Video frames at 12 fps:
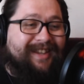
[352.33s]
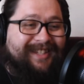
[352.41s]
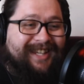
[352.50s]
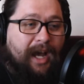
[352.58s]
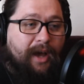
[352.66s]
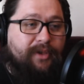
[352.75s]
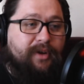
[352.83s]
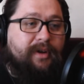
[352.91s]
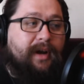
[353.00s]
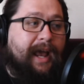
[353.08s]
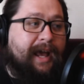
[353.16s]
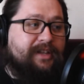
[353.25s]
The
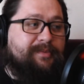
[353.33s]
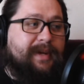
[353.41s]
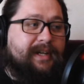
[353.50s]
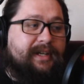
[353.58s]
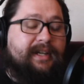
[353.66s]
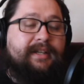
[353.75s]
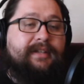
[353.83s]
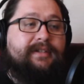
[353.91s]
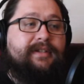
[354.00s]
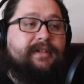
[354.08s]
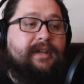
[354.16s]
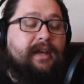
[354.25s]
other aspect
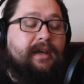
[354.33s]
is,